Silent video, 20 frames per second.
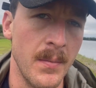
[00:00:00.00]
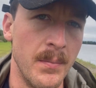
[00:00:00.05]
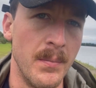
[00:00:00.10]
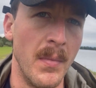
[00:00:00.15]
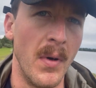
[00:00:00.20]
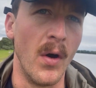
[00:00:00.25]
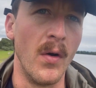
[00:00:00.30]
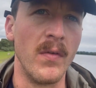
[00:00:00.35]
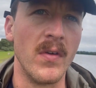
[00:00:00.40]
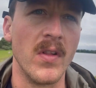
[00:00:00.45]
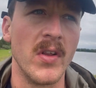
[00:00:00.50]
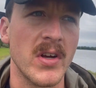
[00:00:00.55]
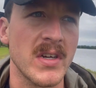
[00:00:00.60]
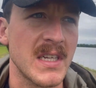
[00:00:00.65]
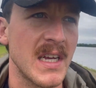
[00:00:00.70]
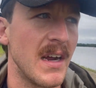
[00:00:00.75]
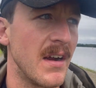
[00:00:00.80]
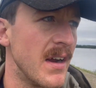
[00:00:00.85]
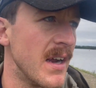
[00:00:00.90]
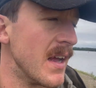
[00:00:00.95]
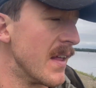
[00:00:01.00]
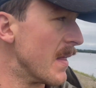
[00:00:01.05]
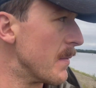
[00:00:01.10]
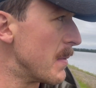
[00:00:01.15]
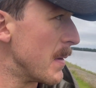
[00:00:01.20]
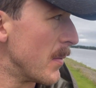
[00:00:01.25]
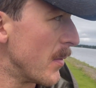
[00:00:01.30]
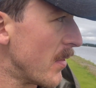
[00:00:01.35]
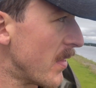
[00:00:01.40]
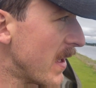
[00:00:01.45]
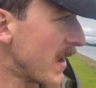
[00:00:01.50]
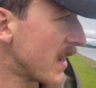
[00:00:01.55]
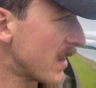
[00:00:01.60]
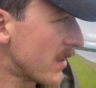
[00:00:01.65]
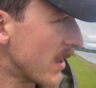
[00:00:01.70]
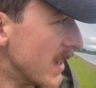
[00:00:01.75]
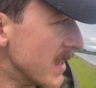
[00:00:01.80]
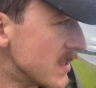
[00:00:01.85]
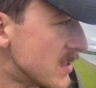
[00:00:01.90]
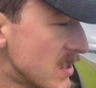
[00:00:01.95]
overlooked area that people think,
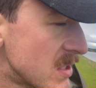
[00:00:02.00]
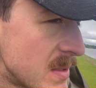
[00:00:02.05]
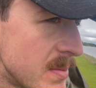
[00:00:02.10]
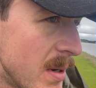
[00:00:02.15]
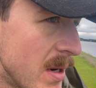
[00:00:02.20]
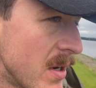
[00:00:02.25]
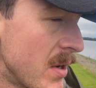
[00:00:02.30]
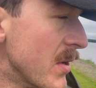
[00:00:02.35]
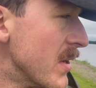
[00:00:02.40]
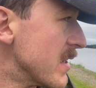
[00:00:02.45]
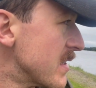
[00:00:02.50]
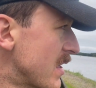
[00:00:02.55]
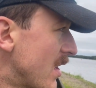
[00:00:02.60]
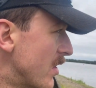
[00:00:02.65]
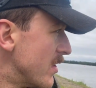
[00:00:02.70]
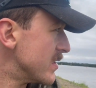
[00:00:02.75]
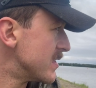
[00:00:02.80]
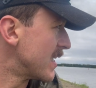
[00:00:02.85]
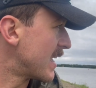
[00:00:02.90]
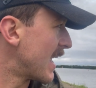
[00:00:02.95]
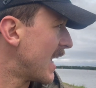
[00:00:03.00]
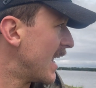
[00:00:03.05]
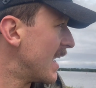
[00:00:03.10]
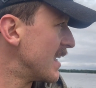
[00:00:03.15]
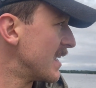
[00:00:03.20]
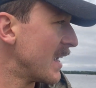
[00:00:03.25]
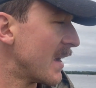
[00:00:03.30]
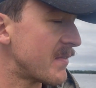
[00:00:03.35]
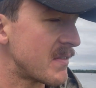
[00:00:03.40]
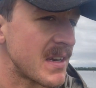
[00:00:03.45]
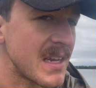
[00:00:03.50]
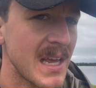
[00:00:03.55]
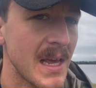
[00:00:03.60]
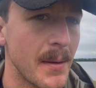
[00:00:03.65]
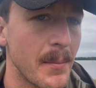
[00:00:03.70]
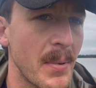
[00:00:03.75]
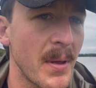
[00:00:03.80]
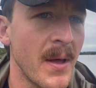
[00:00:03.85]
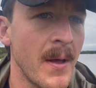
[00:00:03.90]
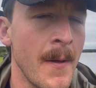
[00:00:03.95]
right, it's just about going as hard as you can. You have to
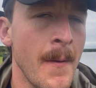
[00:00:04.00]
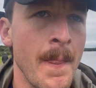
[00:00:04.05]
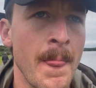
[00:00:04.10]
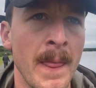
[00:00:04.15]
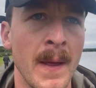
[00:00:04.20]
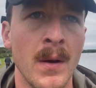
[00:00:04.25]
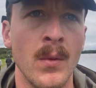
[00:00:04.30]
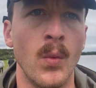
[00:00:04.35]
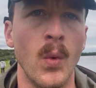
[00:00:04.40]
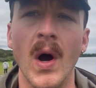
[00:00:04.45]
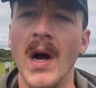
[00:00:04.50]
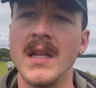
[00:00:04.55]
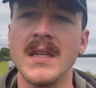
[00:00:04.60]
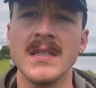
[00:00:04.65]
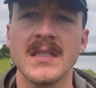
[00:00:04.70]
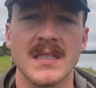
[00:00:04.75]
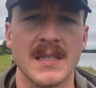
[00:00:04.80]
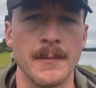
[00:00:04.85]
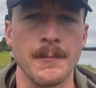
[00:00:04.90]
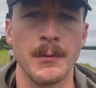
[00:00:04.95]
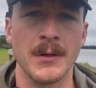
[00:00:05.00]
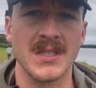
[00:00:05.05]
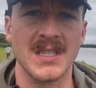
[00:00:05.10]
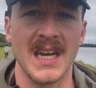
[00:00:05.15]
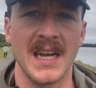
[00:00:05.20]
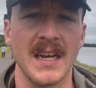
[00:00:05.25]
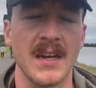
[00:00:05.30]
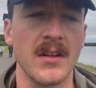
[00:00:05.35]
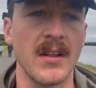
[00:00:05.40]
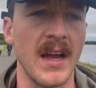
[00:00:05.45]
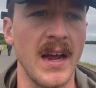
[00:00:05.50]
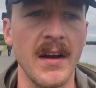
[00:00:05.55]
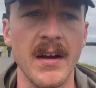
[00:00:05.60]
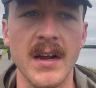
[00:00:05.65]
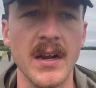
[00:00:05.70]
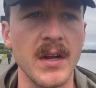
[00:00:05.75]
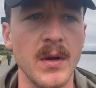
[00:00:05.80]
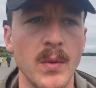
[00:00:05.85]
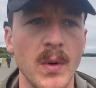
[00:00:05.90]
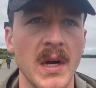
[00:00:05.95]
keep one simple technical
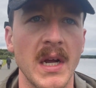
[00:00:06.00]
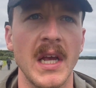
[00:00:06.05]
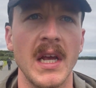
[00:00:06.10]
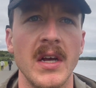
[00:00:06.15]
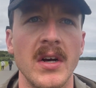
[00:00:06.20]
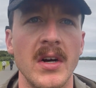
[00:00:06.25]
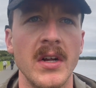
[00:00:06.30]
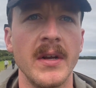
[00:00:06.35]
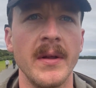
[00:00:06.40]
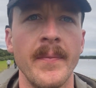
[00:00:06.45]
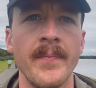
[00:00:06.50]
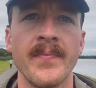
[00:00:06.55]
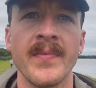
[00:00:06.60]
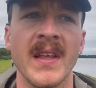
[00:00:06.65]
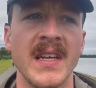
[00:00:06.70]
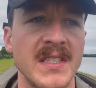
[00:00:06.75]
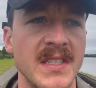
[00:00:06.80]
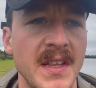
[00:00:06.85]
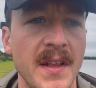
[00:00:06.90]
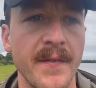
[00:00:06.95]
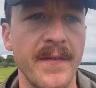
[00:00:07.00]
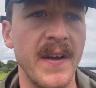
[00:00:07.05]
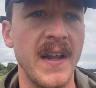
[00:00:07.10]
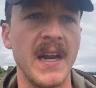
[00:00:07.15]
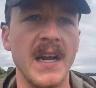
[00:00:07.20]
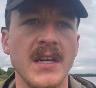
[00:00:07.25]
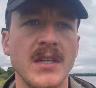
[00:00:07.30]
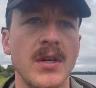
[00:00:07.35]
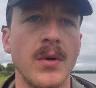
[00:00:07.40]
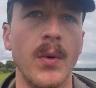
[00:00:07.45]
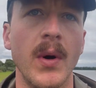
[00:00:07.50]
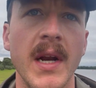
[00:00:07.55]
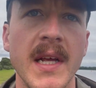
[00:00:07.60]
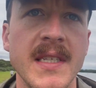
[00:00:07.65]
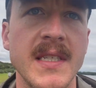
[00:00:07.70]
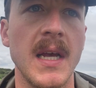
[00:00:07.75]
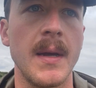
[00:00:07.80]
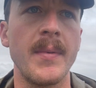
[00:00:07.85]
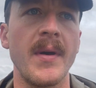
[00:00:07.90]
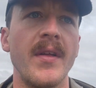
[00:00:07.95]
area you're working on. Is it the finish? What
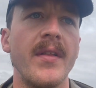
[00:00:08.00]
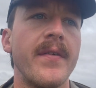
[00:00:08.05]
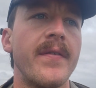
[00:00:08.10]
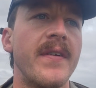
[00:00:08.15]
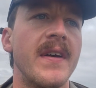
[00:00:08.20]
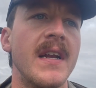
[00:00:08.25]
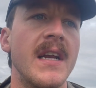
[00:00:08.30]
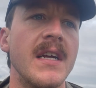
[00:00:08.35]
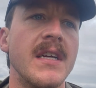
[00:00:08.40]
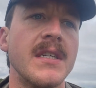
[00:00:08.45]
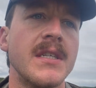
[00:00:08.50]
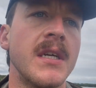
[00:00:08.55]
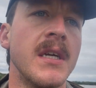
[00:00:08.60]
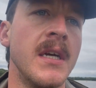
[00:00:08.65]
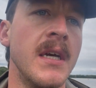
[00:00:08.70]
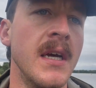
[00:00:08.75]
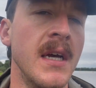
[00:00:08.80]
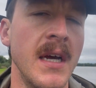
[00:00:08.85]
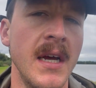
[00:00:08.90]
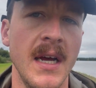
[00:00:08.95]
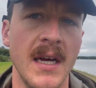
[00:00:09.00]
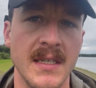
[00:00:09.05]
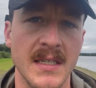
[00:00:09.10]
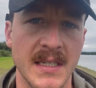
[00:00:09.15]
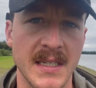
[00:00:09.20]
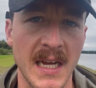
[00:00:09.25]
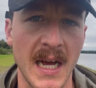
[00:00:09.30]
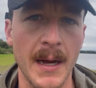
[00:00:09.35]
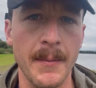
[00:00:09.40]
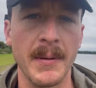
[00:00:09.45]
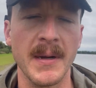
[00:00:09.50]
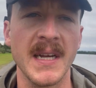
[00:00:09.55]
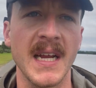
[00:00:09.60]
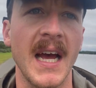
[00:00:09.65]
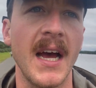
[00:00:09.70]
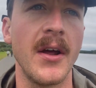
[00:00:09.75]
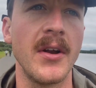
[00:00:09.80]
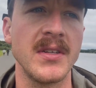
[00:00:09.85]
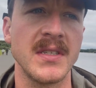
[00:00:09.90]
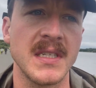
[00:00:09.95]
is it about the finish? Is it tapping
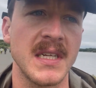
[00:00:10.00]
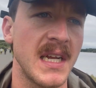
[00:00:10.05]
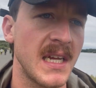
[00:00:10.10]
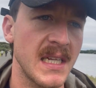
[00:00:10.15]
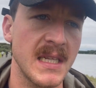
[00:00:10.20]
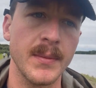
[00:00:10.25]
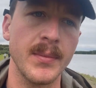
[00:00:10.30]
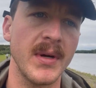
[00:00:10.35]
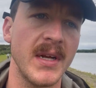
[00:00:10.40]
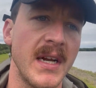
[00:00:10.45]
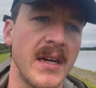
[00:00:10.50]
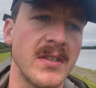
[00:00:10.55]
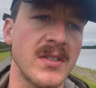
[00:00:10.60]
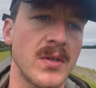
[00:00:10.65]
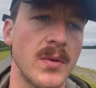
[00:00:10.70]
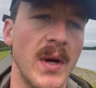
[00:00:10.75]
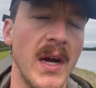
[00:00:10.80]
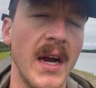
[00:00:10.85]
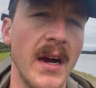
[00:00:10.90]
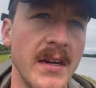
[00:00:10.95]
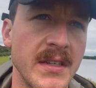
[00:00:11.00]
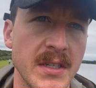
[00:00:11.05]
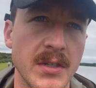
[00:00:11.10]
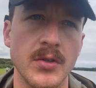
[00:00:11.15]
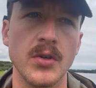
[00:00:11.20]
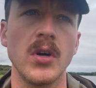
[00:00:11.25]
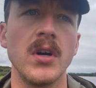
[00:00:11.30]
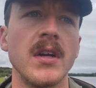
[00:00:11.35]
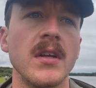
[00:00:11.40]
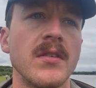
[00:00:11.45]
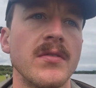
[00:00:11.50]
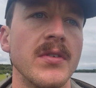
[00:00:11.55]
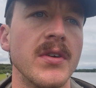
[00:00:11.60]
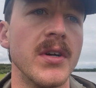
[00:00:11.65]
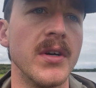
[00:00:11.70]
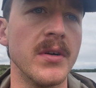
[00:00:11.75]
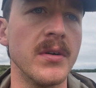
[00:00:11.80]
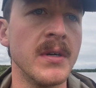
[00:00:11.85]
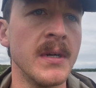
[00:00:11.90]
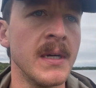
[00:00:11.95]
down? Is it taking the blade out square? Is it drawing
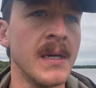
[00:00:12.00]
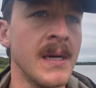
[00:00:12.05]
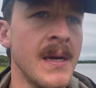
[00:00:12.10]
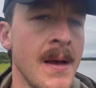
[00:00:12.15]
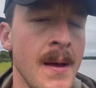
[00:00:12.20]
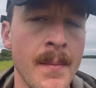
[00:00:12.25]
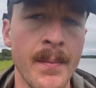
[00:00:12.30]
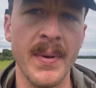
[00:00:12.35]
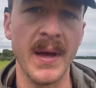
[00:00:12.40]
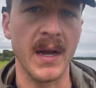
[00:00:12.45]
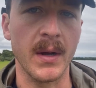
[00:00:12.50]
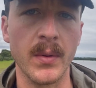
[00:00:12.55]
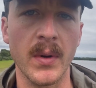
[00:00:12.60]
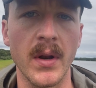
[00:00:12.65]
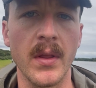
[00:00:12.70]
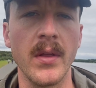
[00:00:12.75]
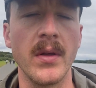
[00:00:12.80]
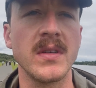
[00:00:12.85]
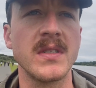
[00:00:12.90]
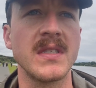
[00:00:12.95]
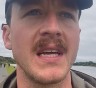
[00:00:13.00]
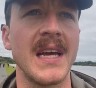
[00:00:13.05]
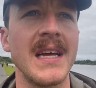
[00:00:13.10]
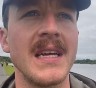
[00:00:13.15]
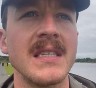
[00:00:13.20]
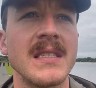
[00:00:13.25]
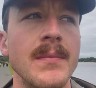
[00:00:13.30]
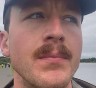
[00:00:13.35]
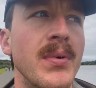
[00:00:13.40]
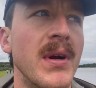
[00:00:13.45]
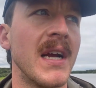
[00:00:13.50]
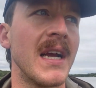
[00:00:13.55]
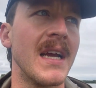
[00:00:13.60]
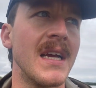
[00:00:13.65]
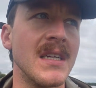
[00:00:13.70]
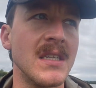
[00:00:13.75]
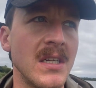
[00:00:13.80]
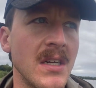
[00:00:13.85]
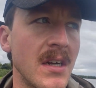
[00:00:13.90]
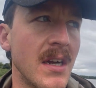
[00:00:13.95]
through? Pick one of those things and bring it
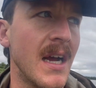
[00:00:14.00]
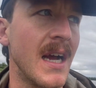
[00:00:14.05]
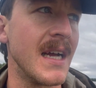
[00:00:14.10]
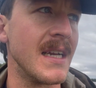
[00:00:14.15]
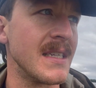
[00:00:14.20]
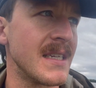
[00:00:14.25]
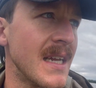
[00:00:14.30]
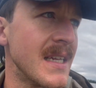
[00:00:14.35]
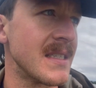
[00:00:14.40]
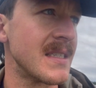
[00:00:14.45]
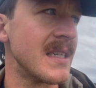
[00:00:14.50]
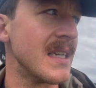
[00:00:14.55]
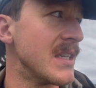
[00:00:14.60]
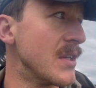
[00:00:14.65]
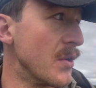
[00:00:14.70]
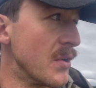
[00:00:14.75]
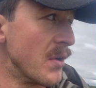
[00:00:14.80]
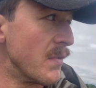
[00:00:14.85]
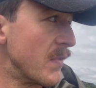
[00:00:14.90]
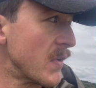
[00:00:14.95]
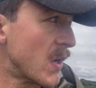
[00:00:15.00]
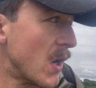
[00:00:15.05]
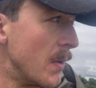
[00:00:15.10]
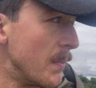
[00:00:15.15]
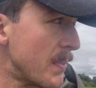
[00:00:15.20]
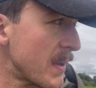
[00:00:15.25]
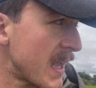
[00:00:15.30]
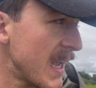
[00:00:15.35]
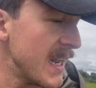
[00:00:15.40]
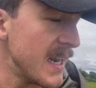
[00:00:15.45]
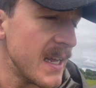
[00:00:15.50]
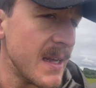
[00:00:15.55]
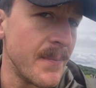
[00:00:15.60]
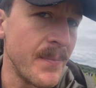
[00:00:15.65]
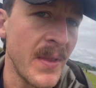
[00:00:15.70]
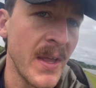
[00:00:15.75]
into your high intensity. Don't overcomplicate it.